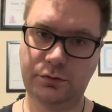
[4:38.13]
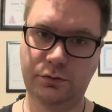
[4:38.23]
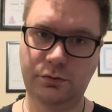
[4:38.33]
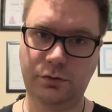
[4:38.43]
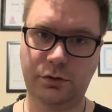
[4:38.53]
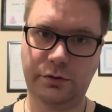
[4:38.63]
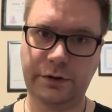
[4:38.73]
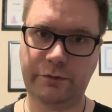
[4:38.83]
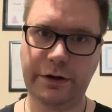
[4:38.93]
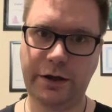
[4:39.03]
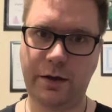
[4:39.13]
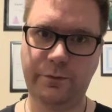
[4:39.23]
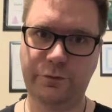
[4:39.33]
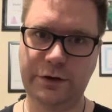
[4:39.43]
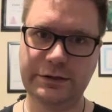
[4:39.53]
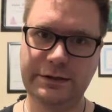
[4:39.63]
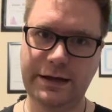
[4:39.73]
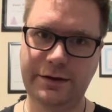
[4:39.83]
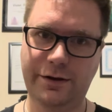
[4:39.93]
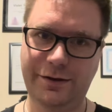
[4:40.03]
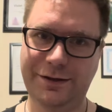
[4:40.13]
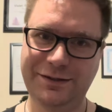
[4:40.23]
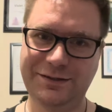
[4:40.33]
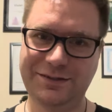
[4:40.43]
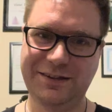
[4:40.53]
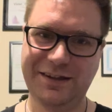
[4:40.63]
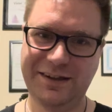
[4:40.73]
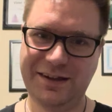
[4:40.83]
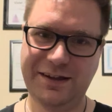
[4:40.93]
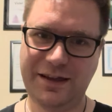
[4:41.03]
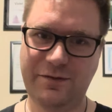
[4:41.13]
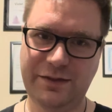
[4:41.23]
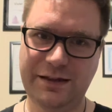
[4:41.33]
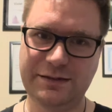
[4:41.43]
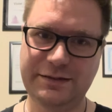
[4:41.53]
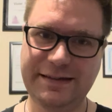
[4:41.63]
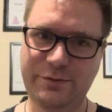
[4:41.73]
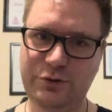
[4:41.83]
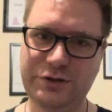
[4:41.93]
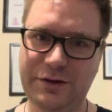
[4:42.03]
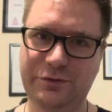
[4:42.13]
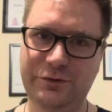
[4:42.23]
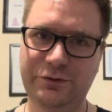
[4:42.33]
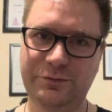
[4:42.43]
Oh, they're really going for it today, guys. Giving these a deep shuffle.